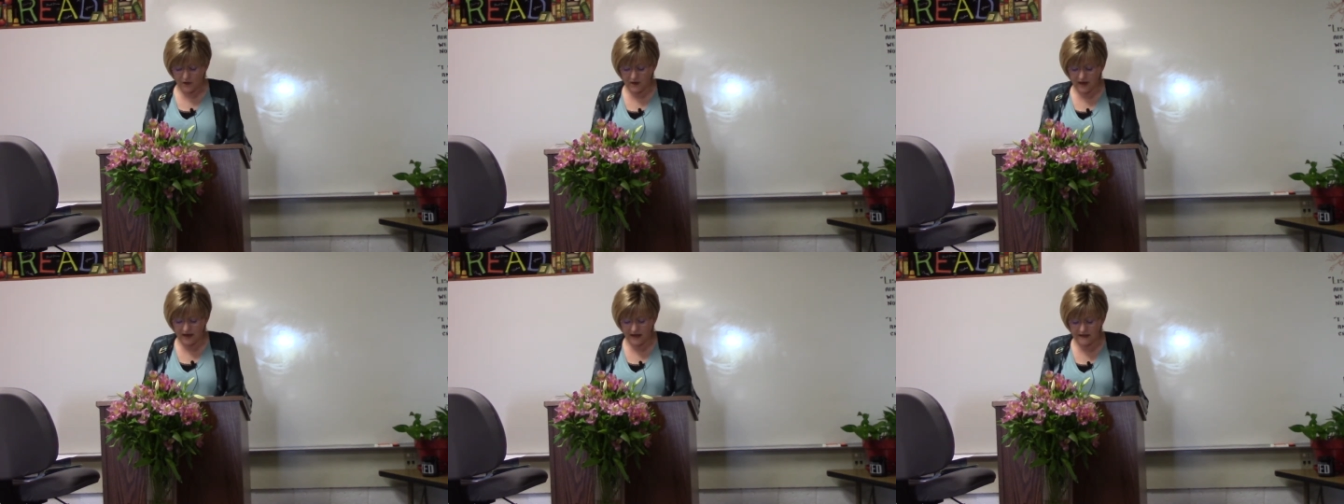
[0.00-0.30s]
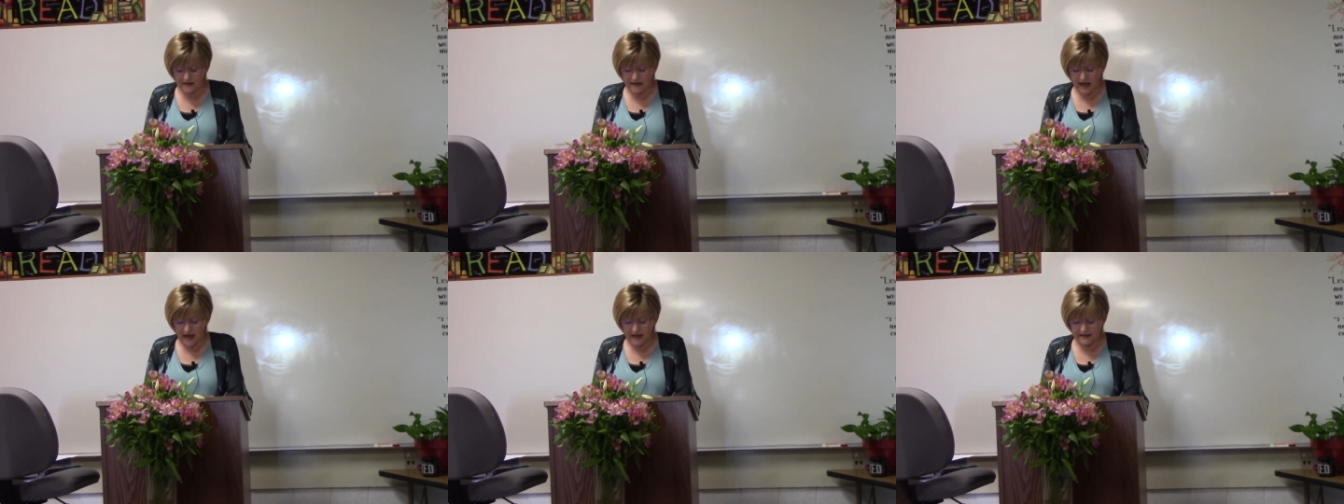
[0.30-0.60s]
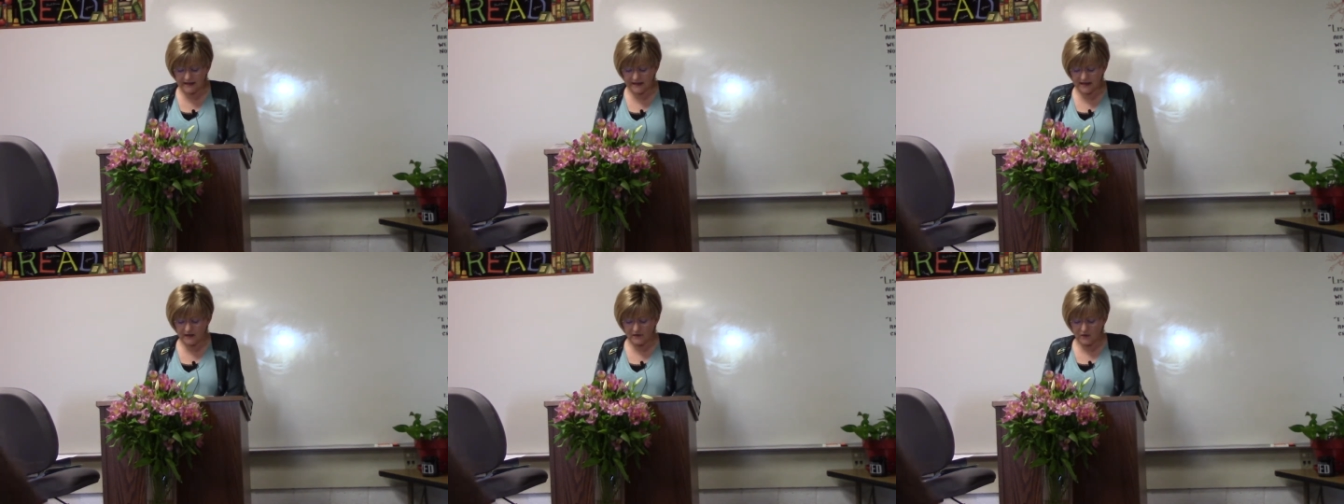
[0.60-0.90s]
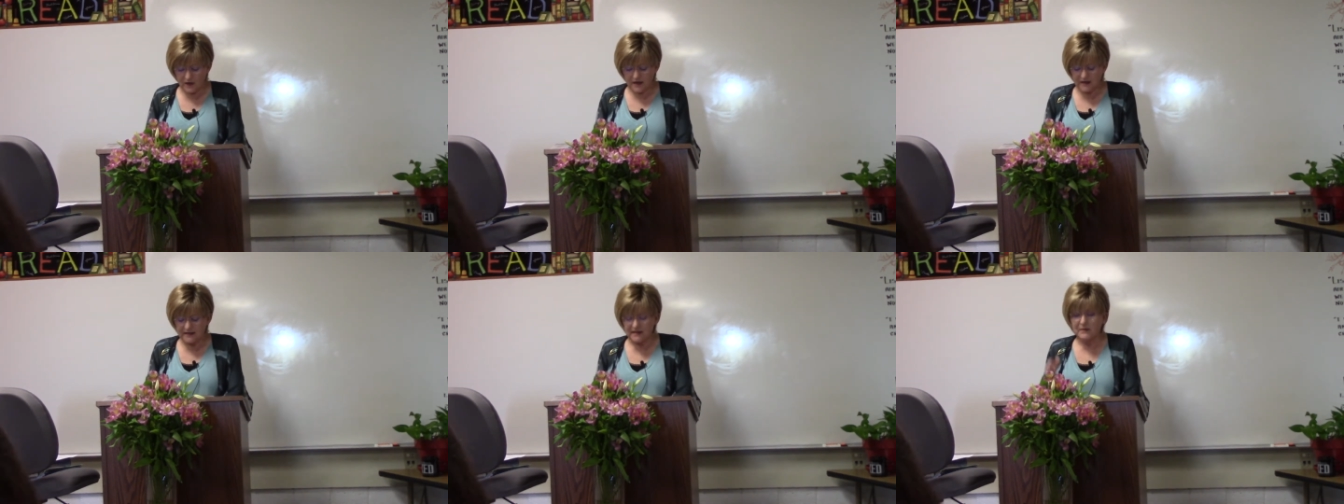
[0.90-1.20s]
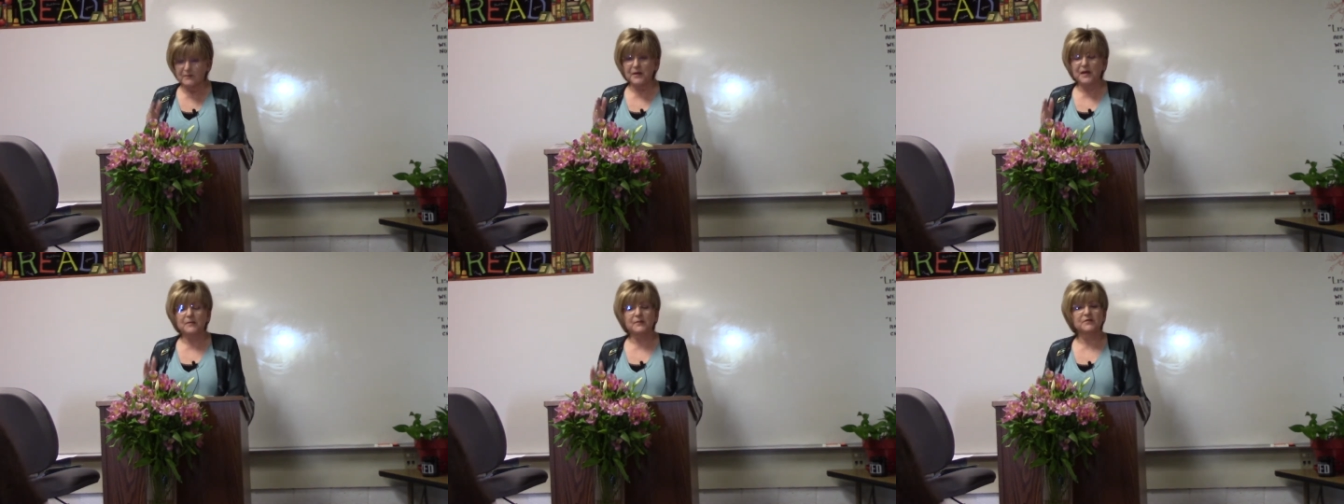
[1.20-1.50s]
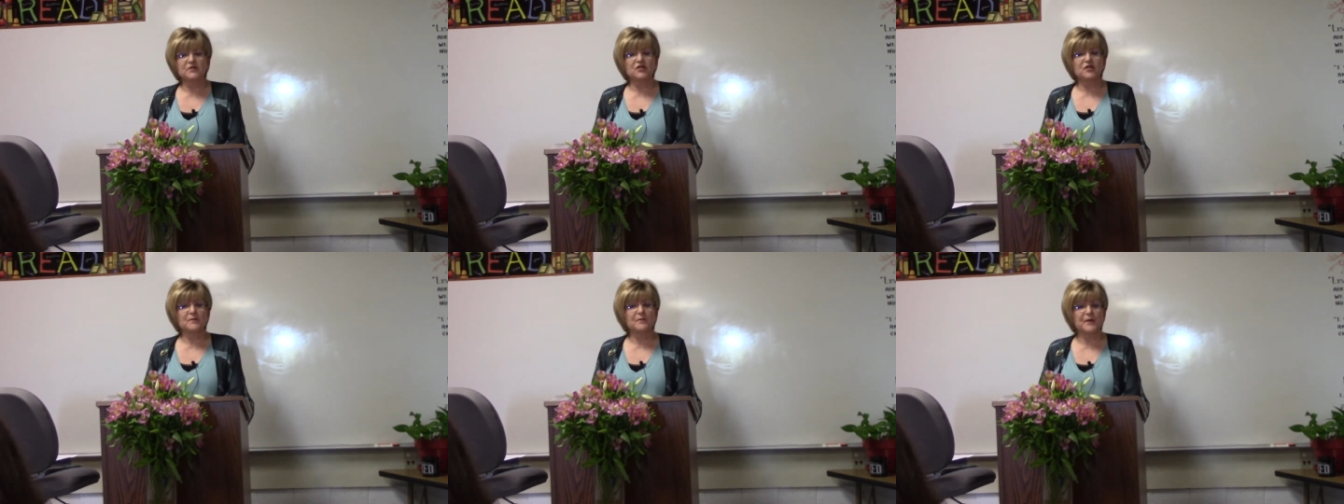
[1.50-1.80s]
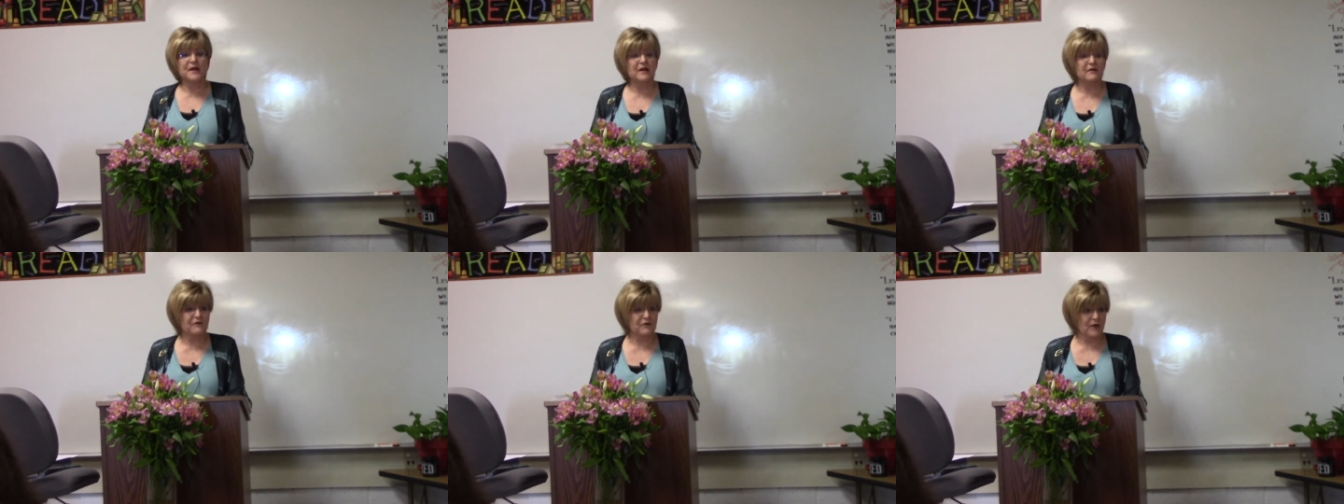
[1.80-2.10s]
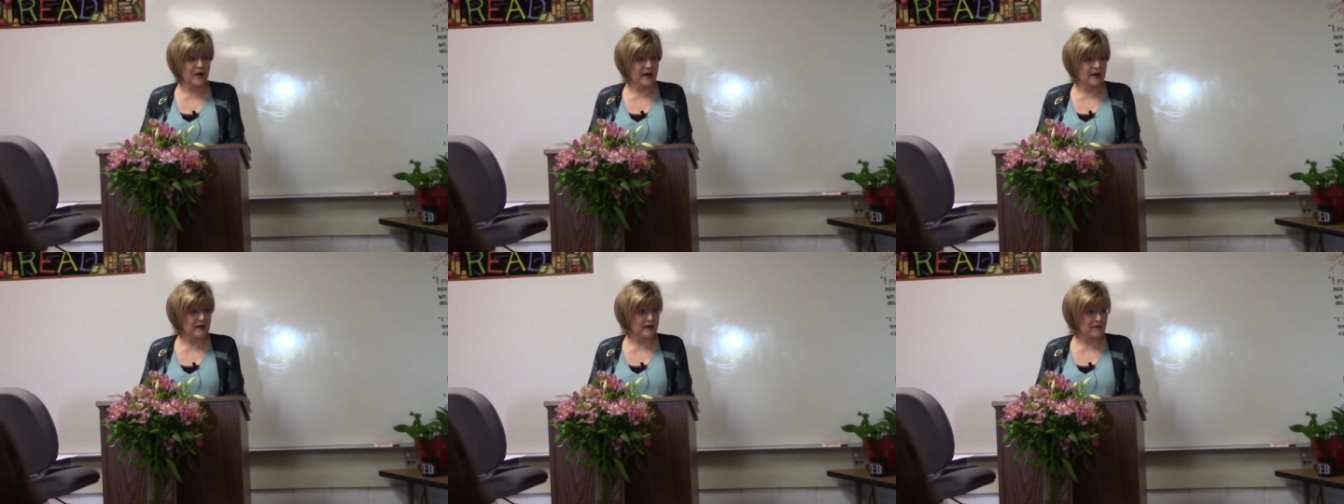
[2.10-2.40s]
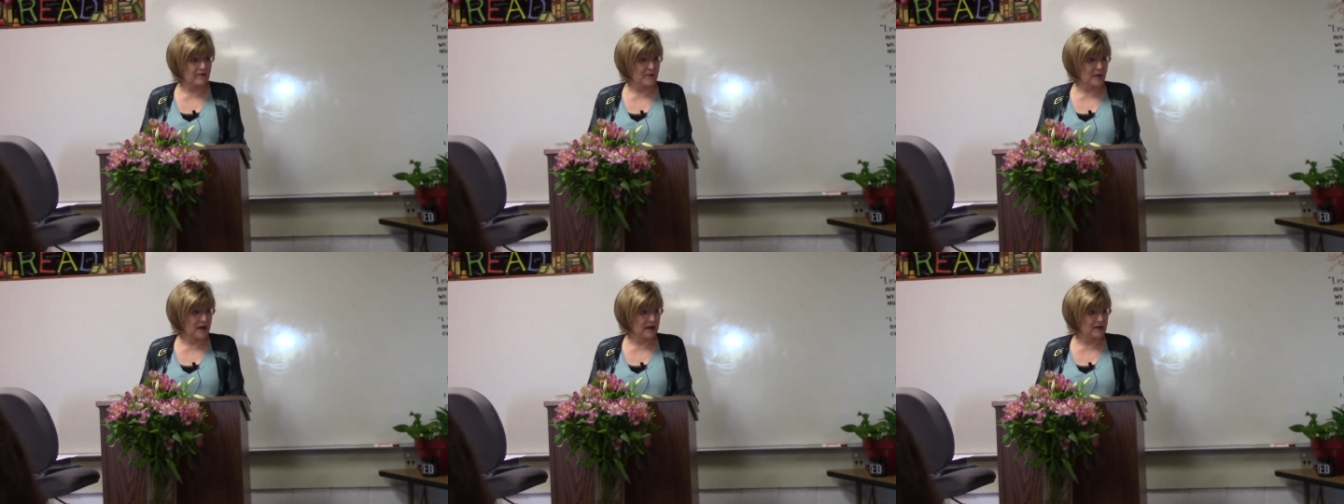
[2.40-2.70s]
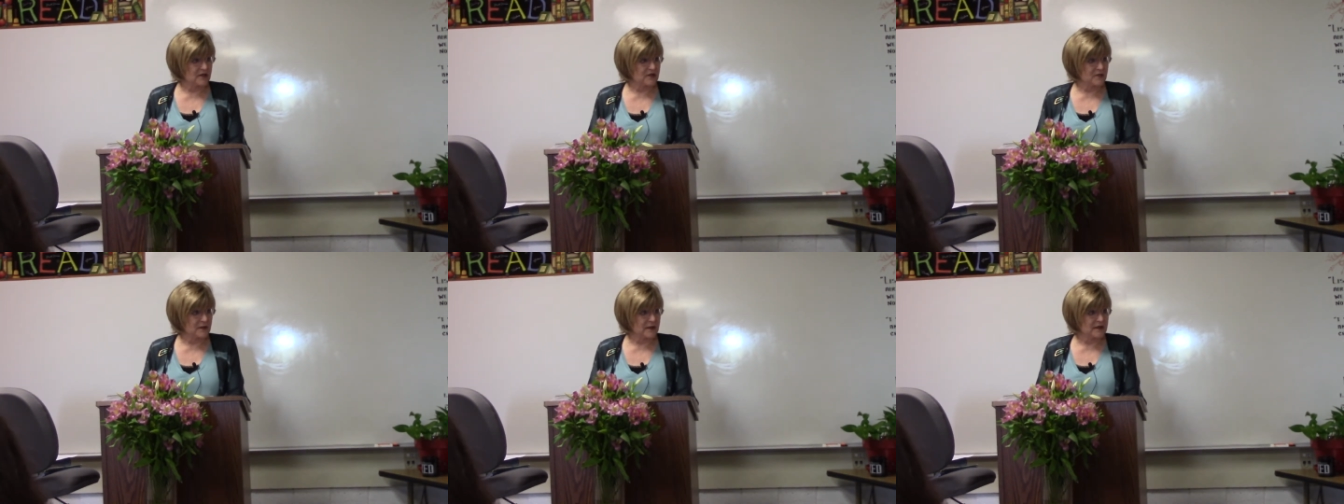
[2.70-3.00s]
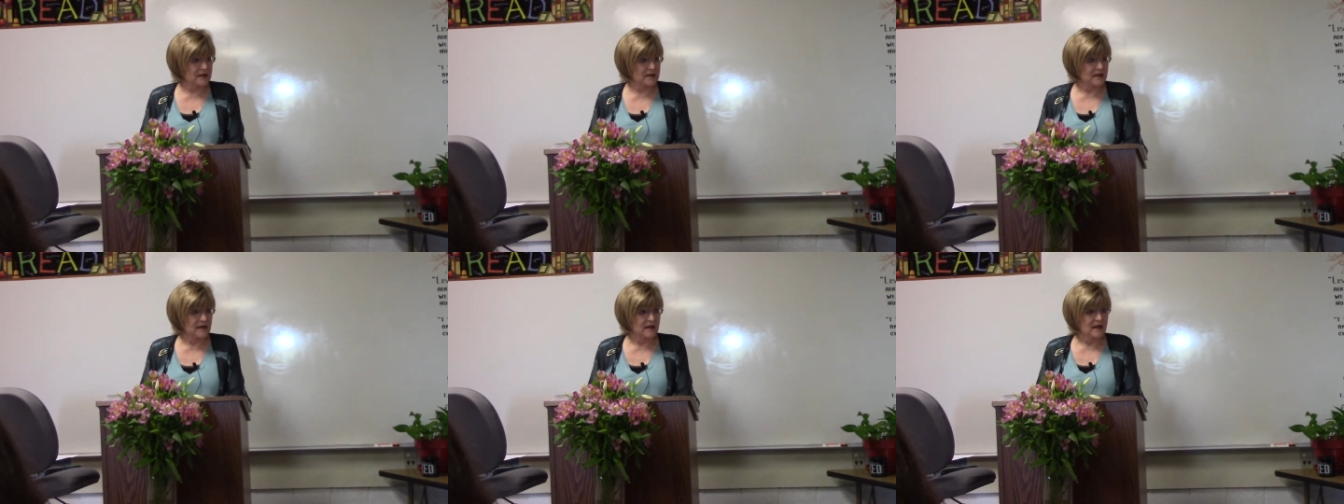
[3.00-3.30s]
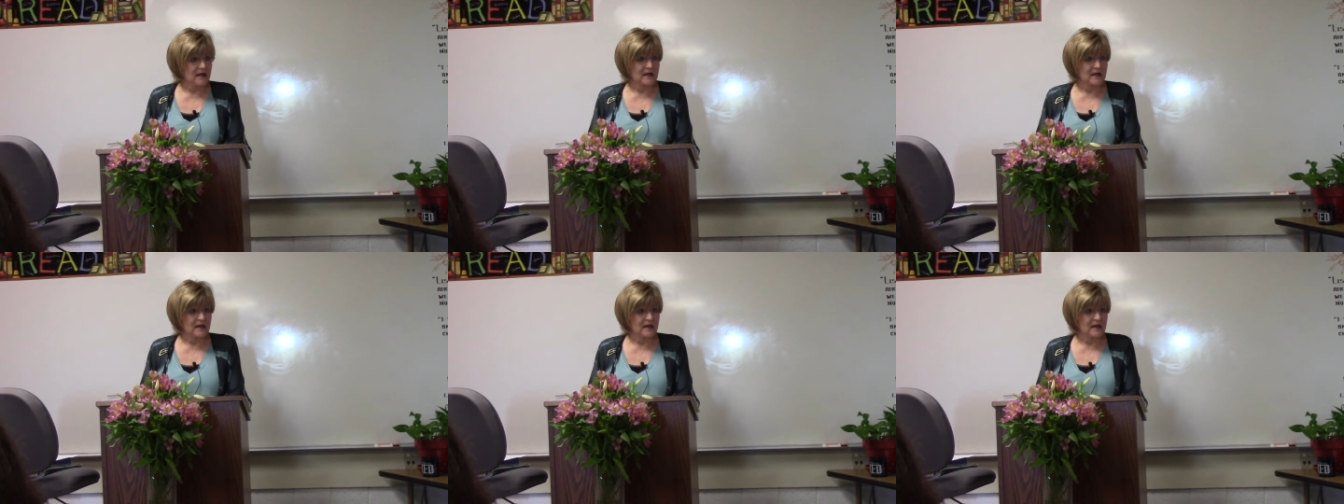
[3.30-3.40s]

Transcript: his idea was the people should be afraid of punishment.